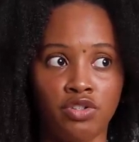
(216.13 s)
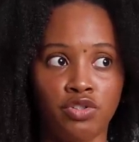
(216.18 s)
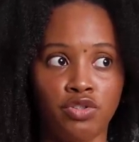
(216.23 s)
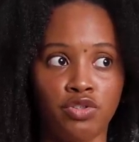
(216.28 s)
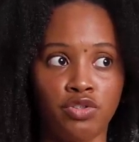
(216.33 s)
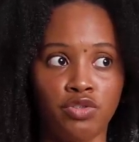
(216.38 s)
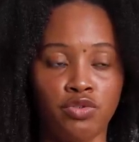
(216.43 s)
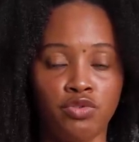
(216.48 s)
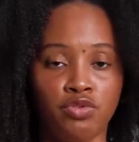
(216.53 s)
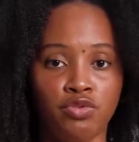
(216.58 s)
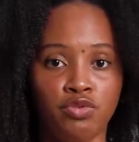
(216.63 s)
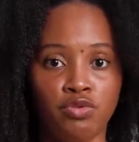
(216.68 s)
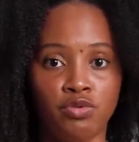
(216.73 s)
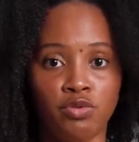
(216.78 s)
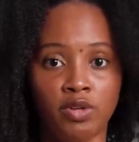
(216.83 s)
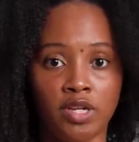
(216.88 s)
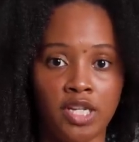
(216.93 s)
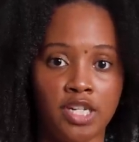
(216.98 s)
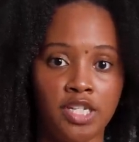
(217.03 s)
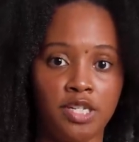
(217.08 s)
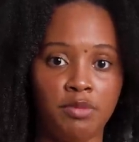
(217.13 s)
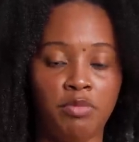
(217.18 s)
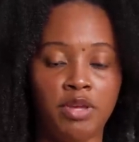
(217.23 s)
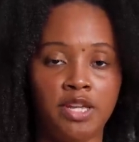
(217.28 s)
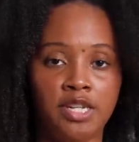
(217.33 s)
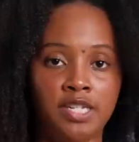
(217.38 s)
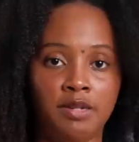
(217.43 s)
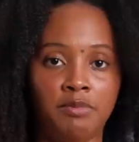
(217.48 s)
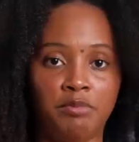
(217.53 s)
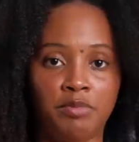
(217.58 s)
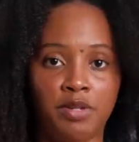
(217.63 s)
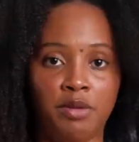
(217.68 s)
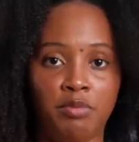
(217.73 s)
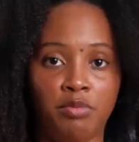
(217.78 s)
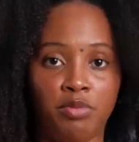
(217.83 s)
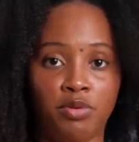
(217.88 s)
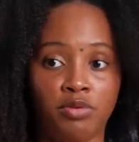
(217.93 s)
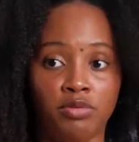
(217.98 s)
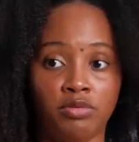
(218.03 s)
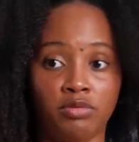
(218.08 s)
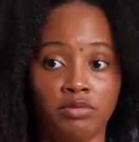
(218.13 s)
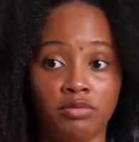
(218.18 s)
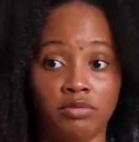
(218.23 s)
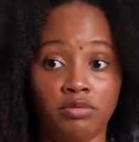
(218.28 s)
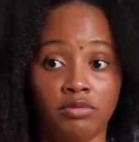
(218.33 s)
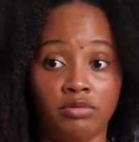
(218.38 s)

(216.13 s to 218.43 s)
two independent people,